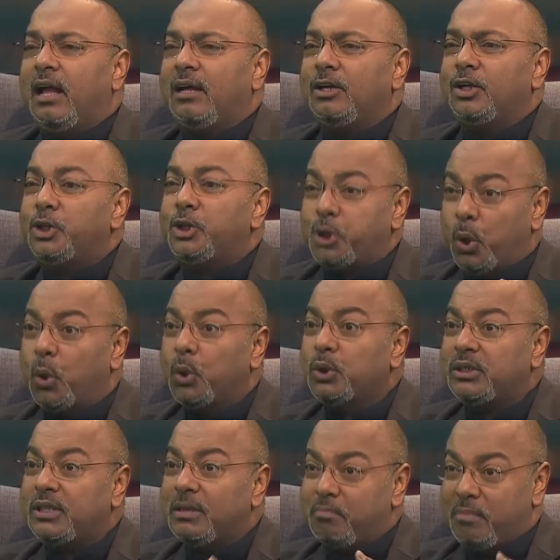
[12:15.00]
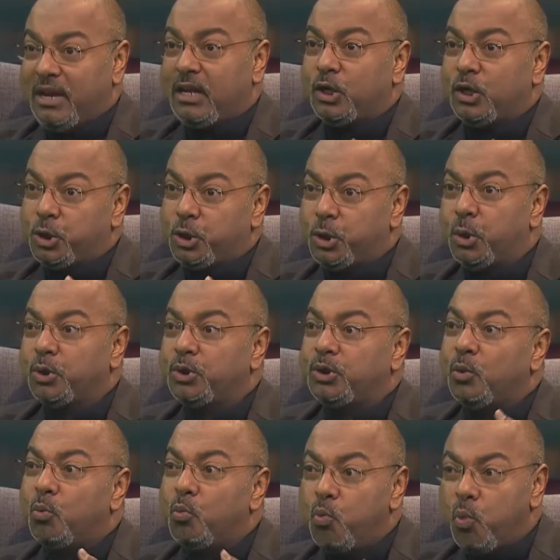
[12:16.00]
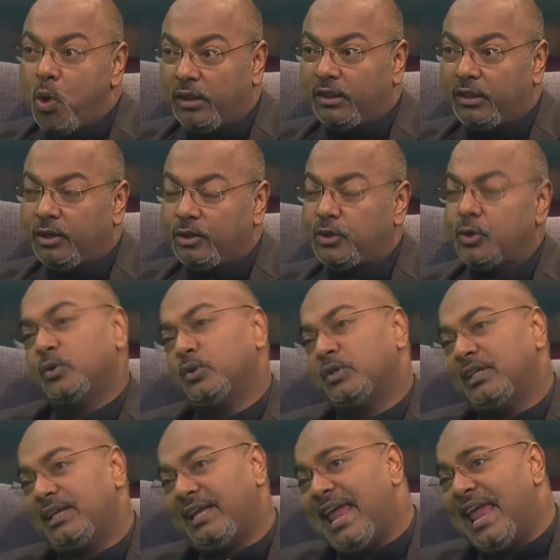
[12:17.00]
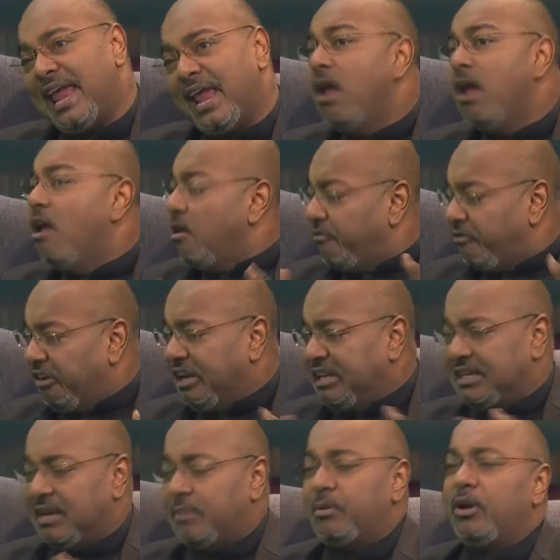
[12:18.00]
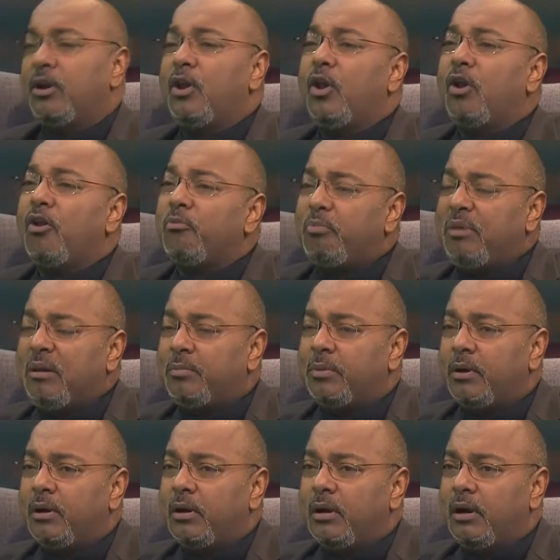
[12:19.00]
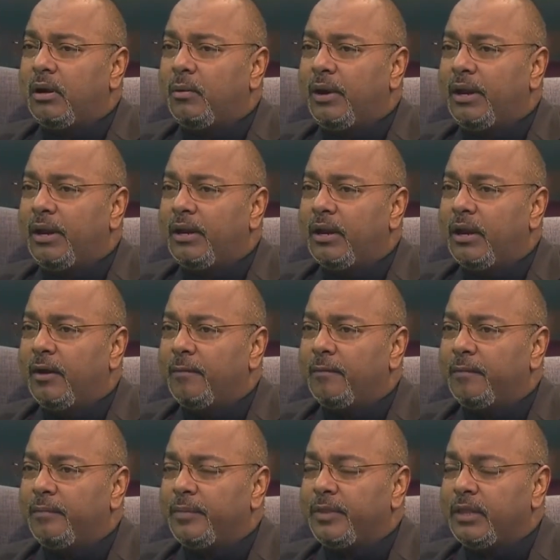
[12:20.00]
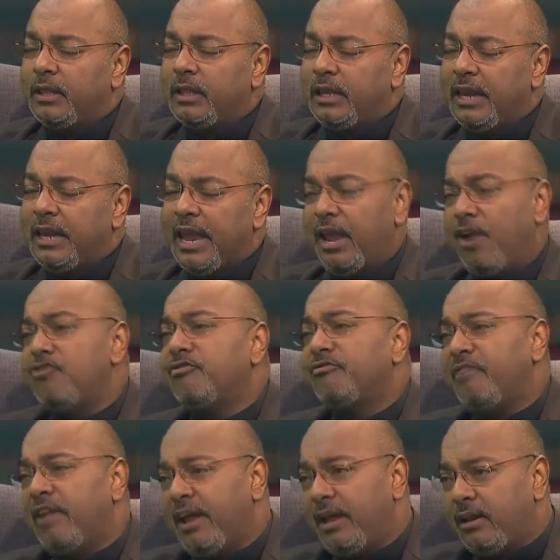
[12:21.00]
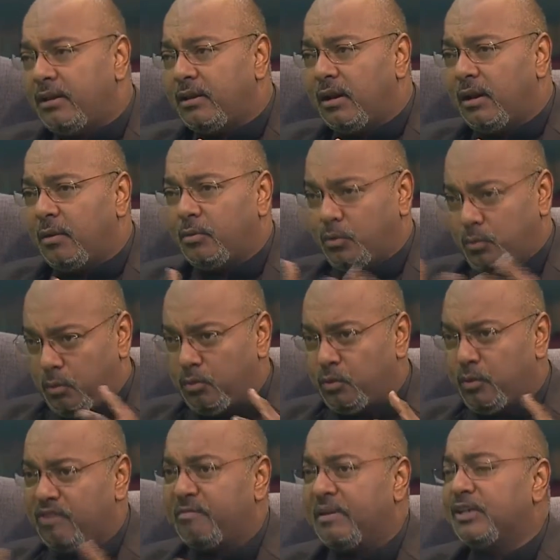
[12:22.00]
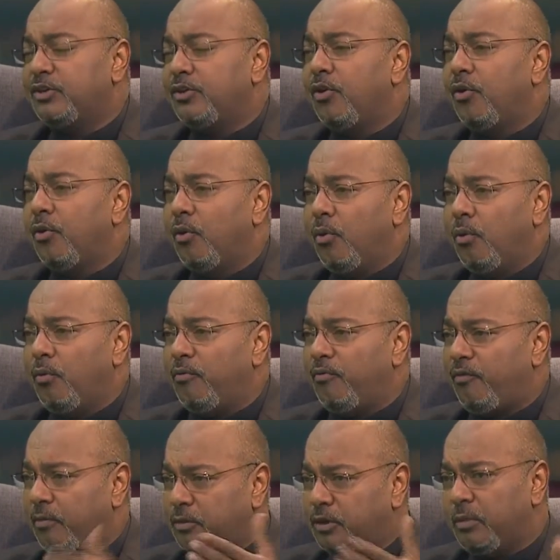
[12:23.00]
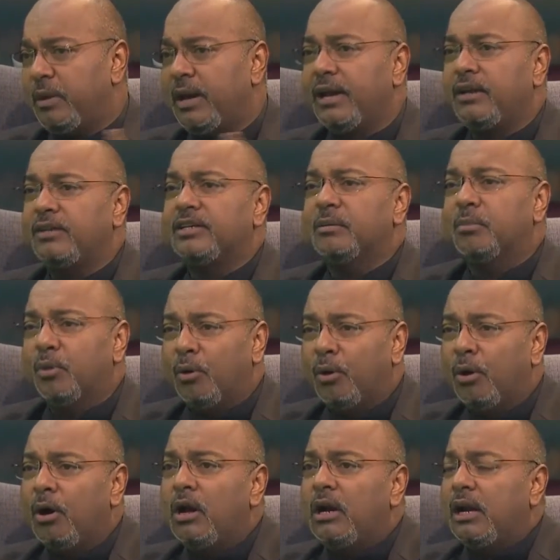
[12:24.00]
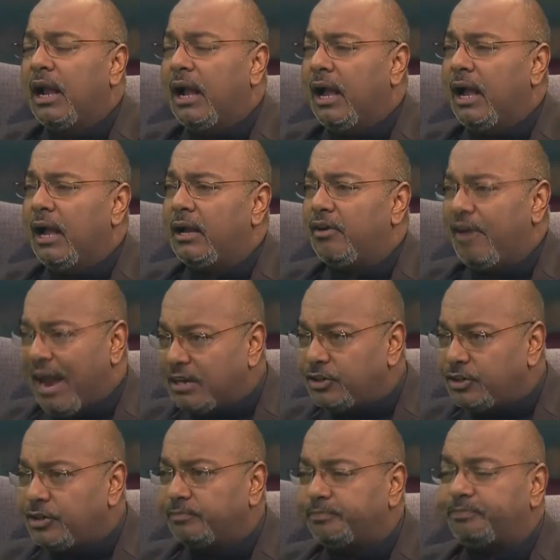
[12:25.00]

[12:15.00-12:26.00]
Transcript: shows the mettle, shows the worth, shows the care. For example, a lot of people, when the Air Asia flight 12 months ago from Surabaya to Singapore crashed,